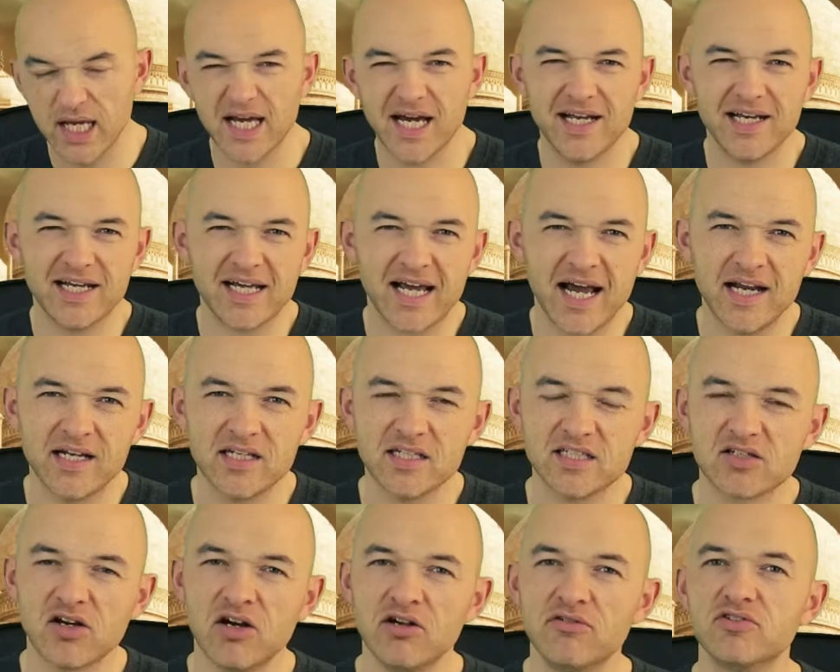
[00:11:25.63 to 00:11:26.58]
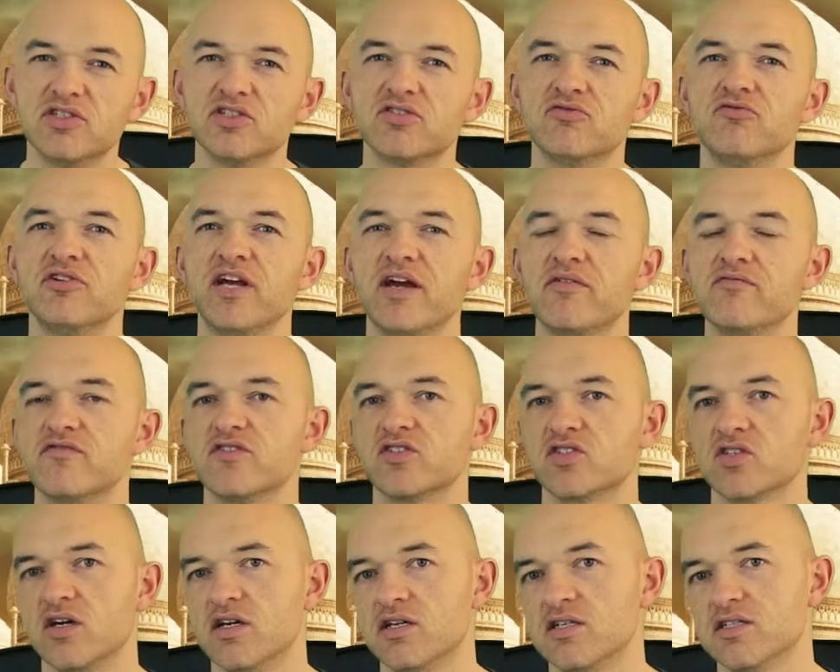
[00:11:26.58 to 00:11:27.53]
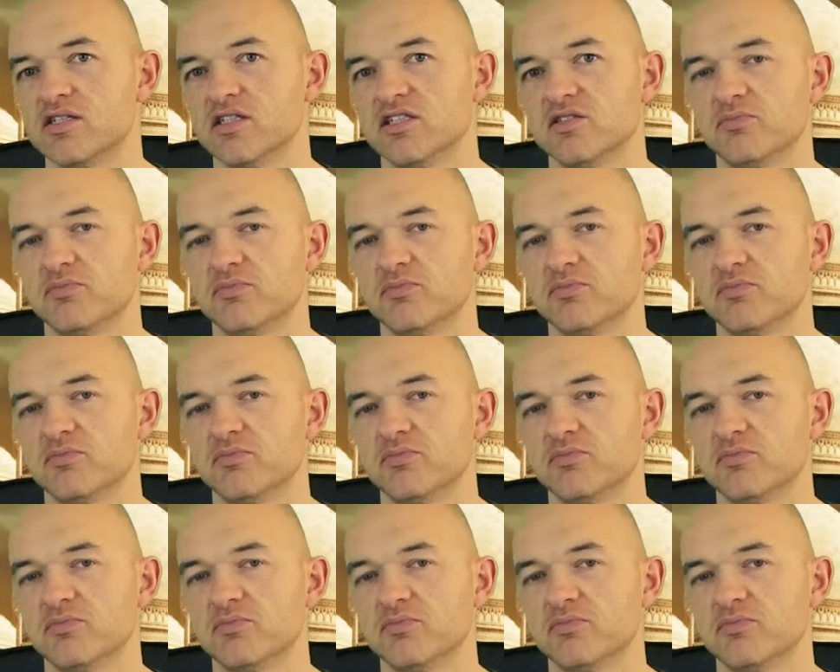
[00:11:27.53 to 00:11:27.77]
And again, this kind of just re-emphasized,